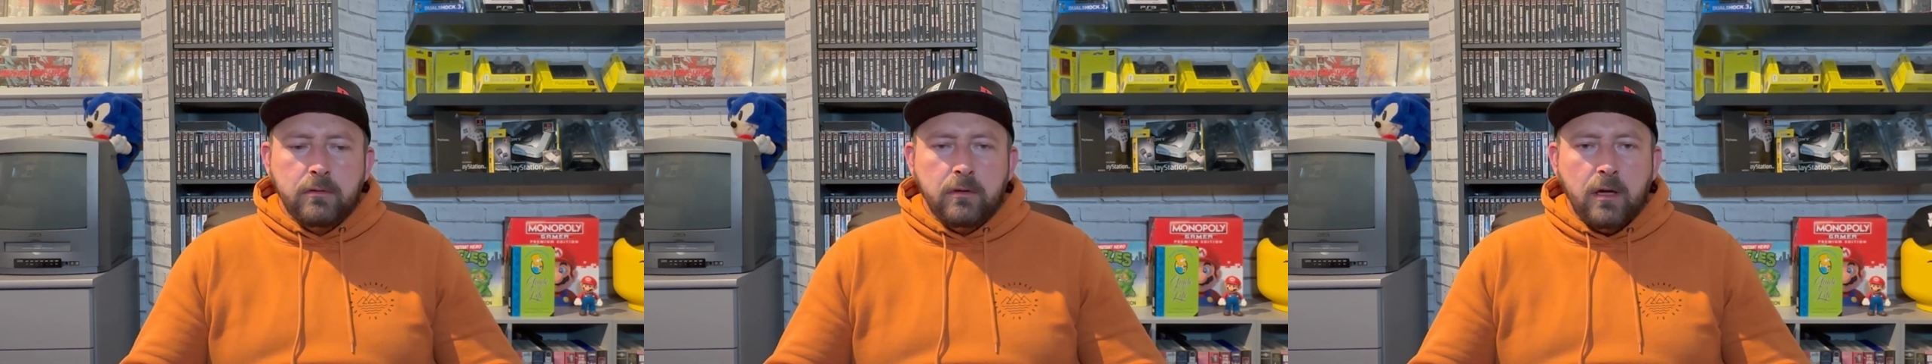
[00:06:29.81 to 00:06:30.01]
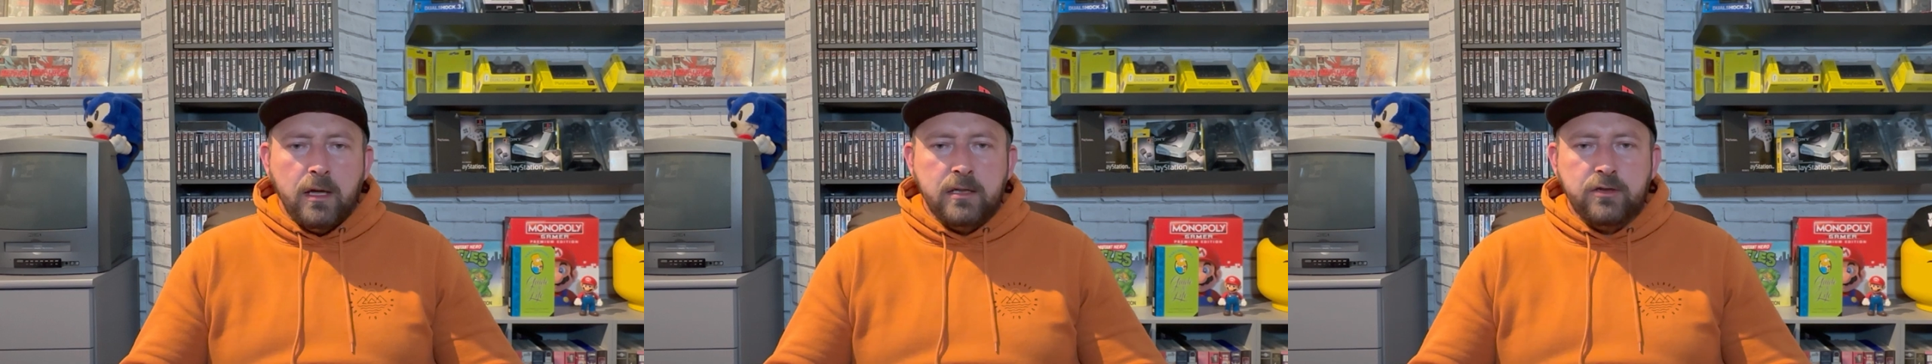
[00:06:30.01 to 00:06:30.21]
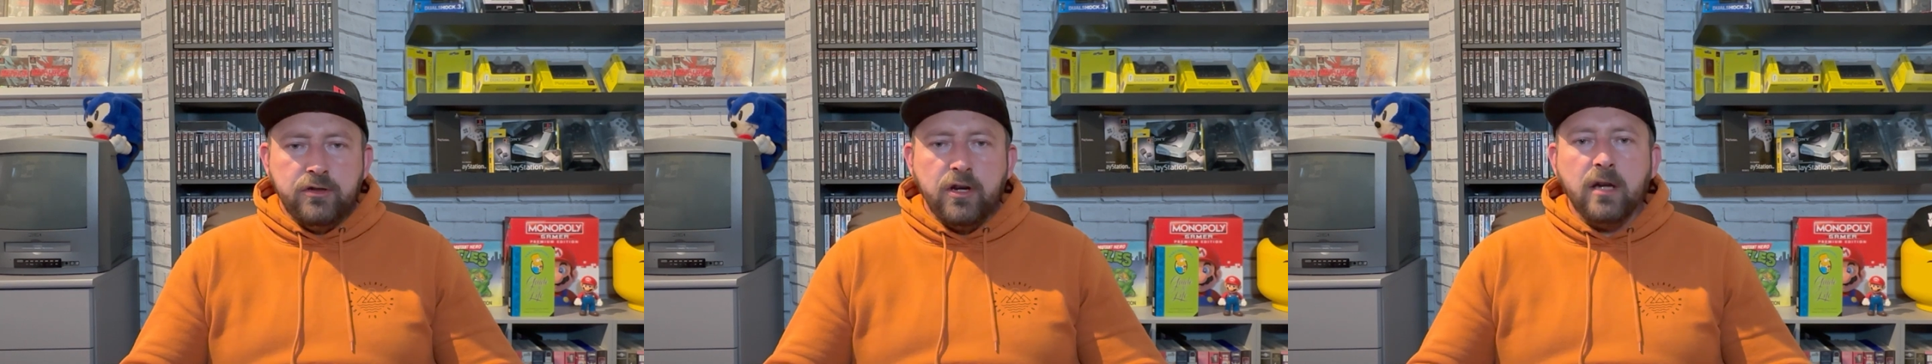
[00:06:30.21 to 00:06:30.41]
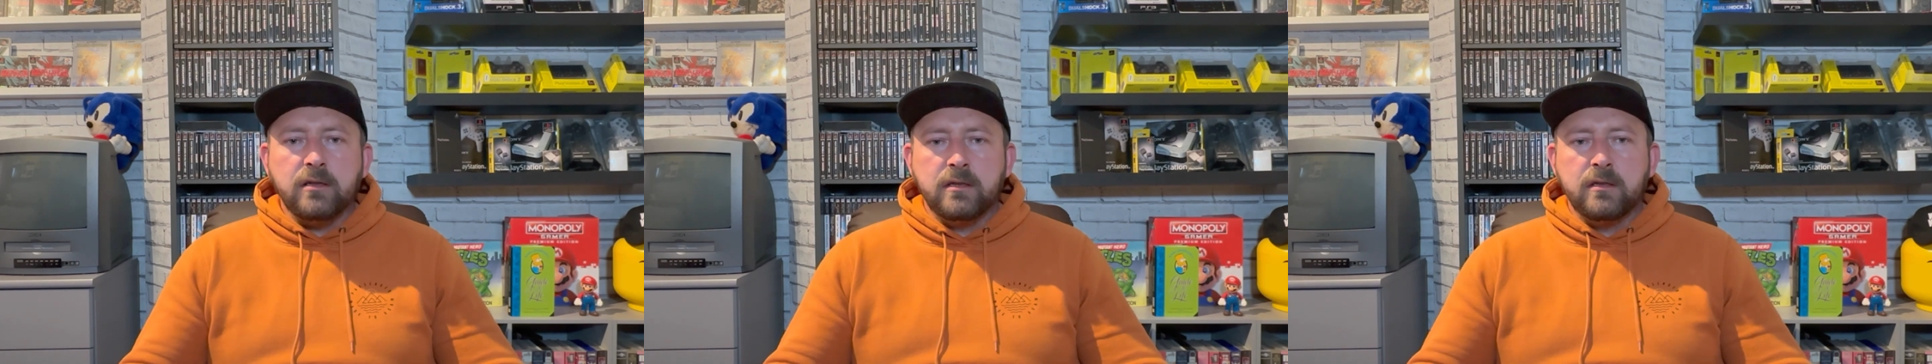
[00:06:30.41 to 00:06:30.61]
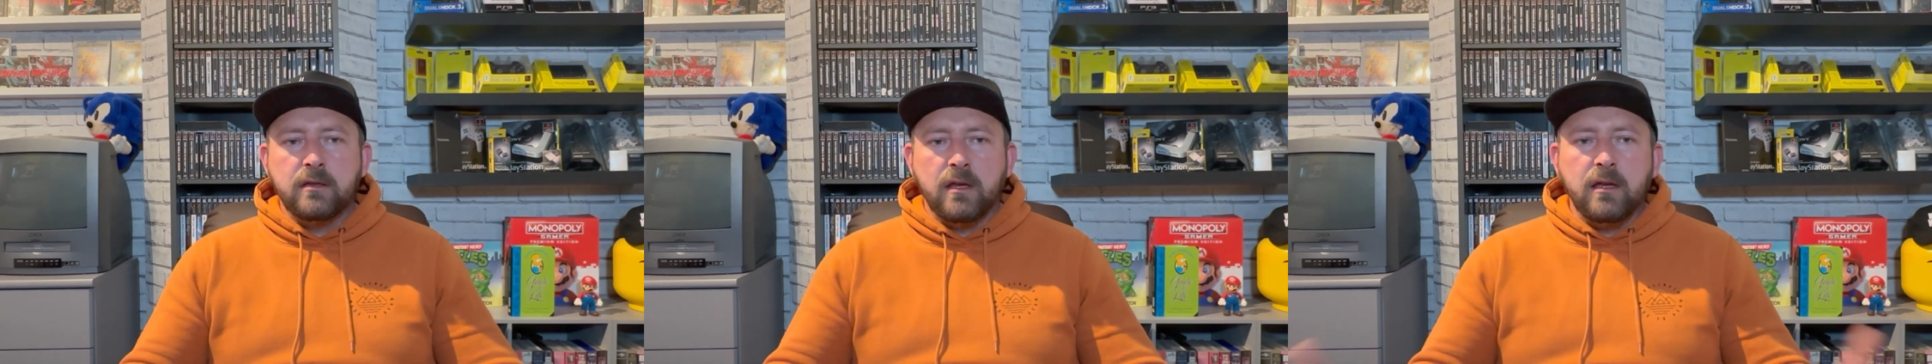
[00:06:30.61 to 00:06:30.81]
It's
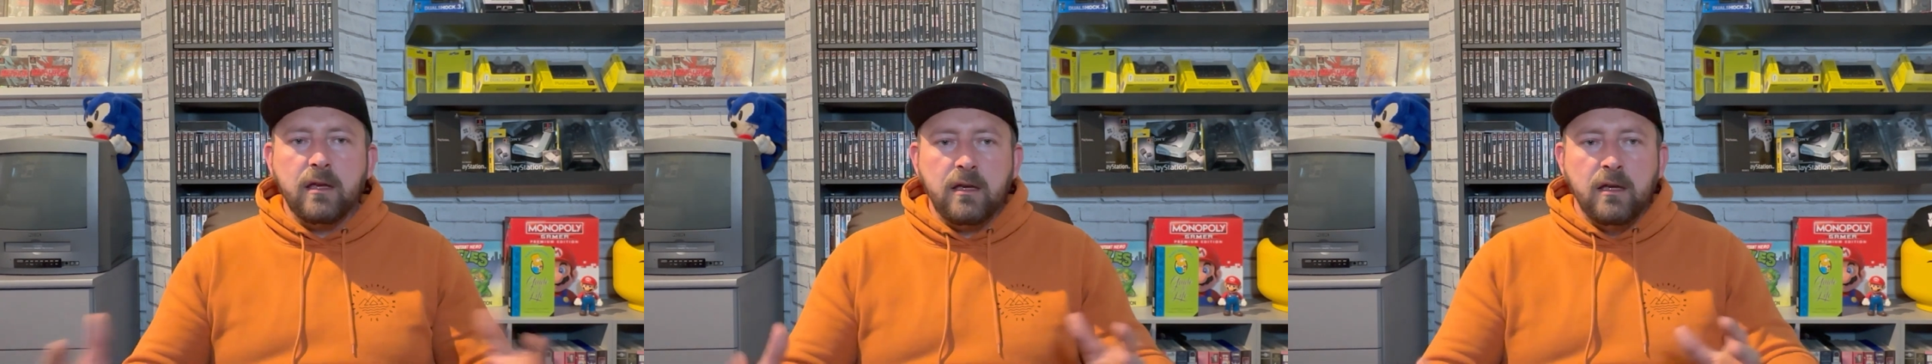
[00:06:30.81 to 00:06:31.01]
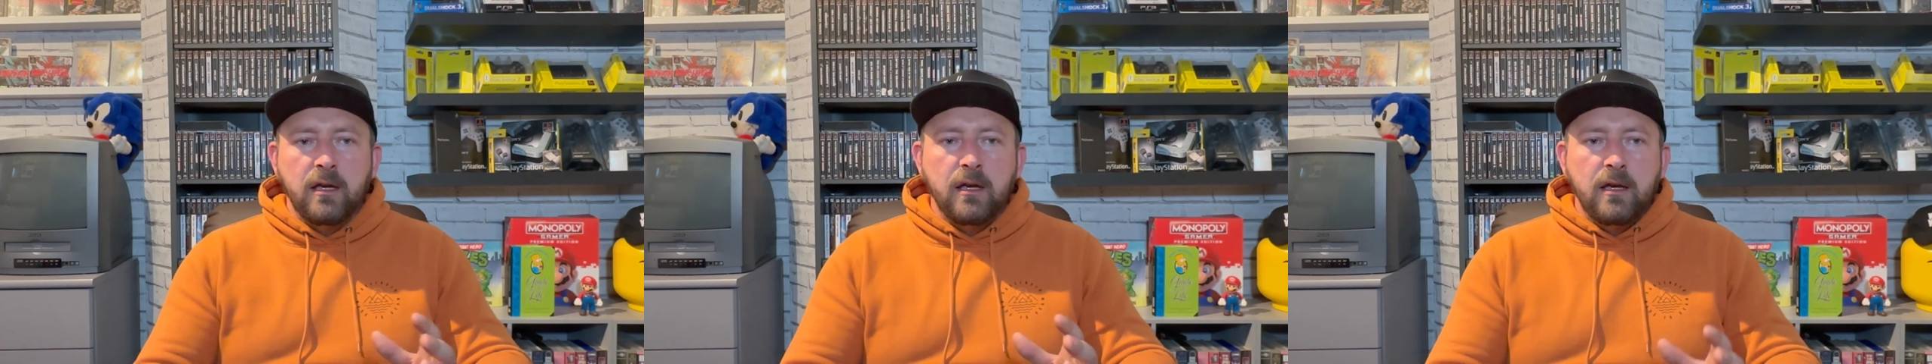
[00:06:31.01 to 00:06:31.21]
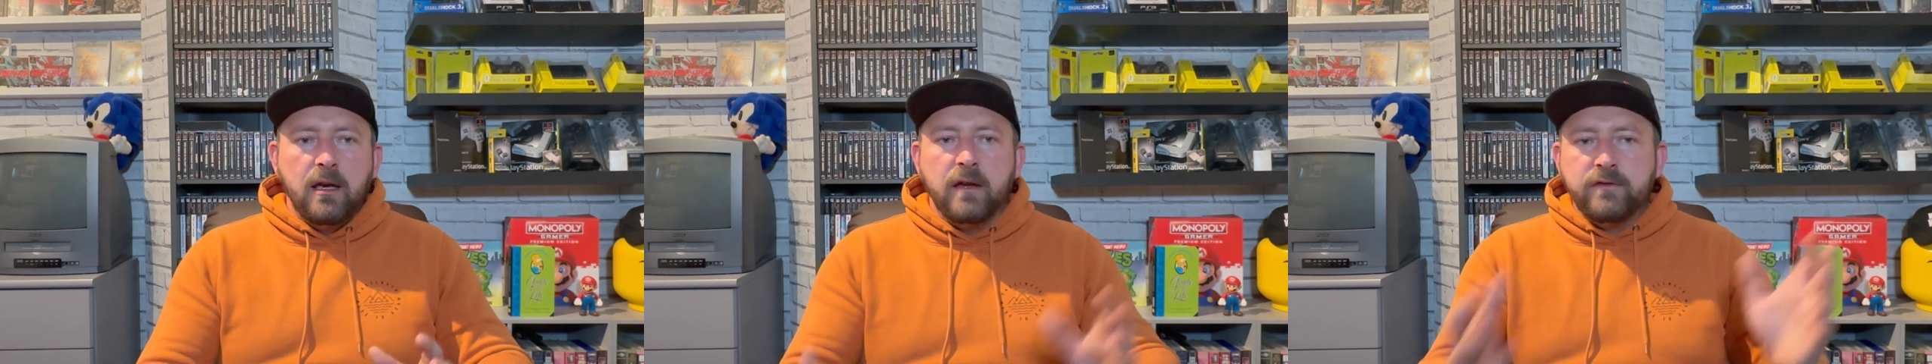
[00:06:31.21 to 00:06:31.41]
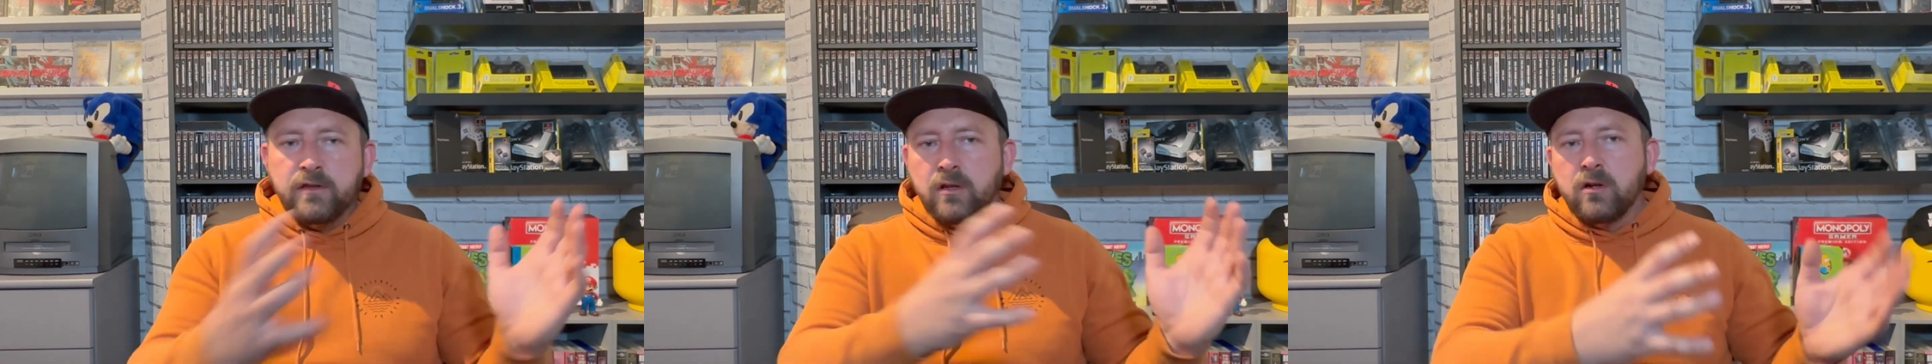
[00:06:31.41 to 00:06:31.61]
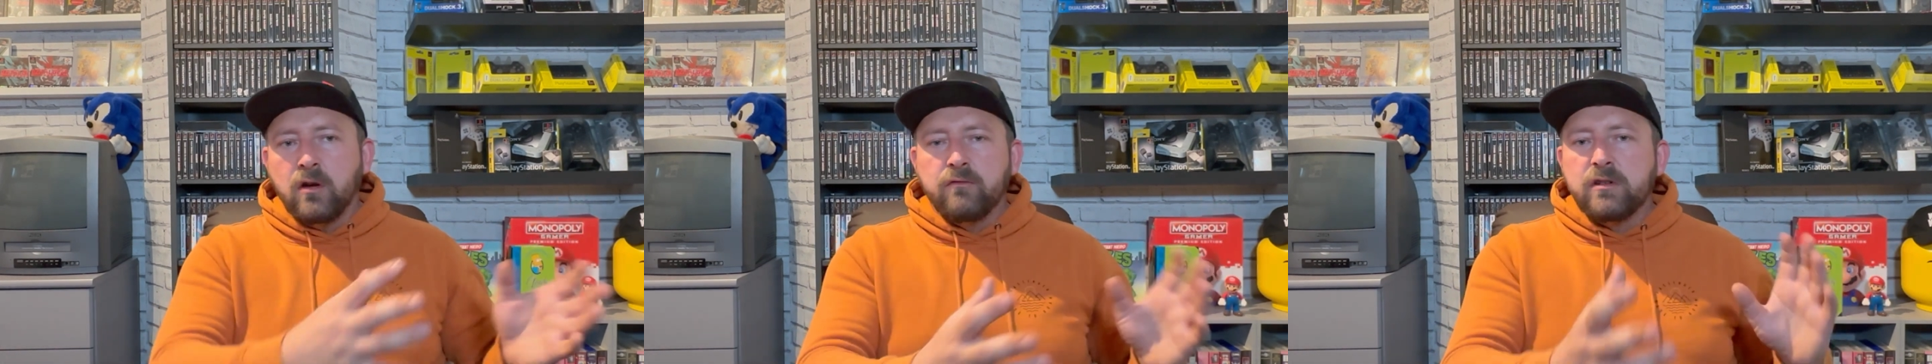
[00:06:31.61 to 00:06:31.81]
just that I've still
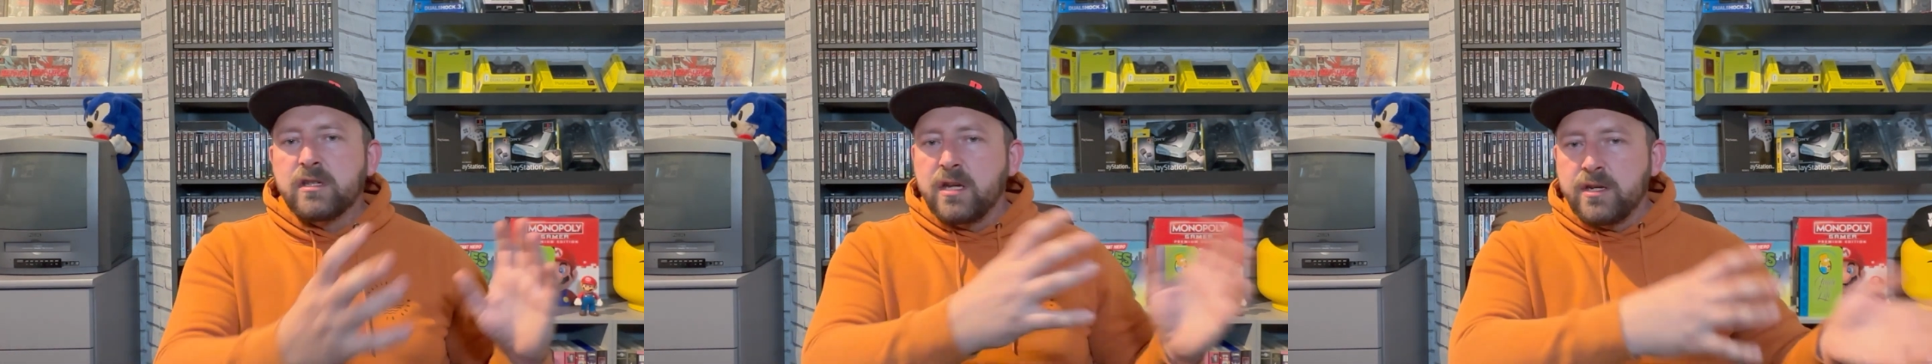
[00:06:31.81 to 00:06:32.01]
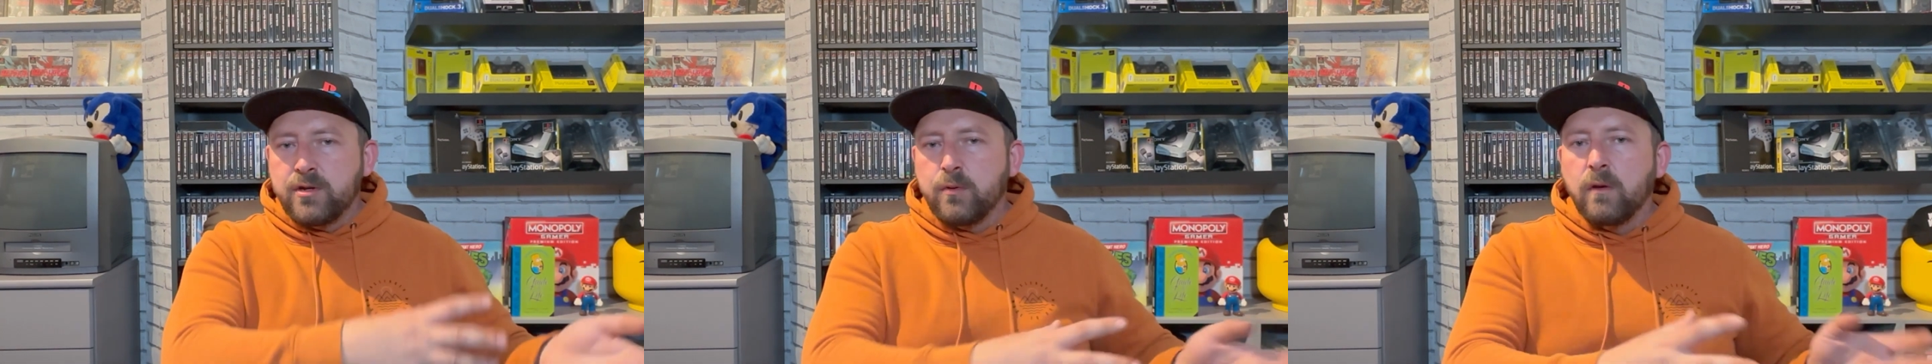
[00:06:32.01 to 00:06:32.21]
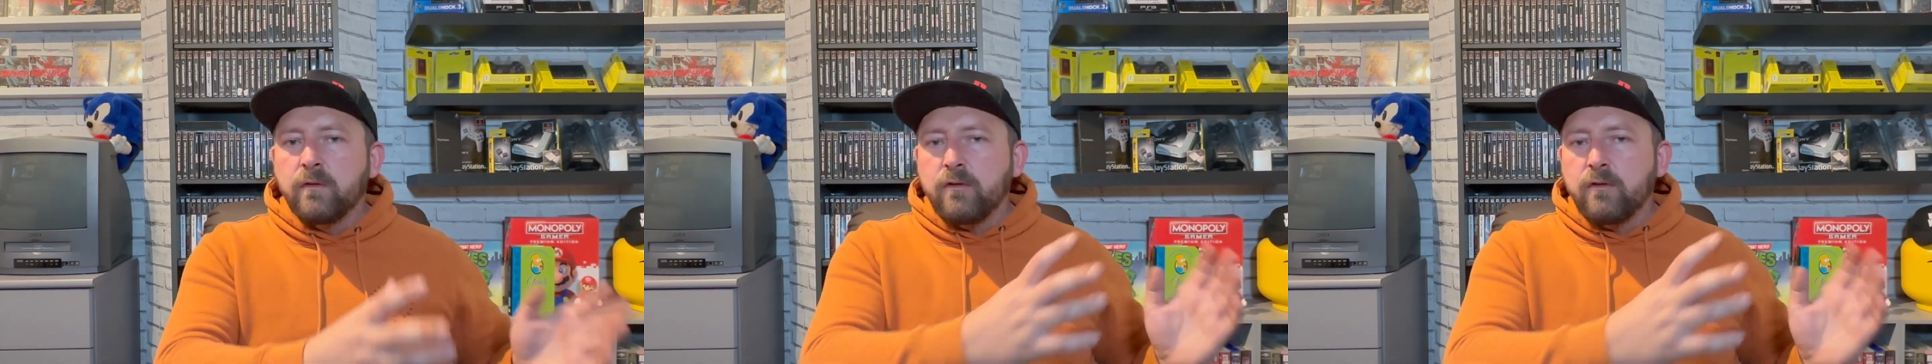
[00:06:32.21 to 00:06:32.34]
got residual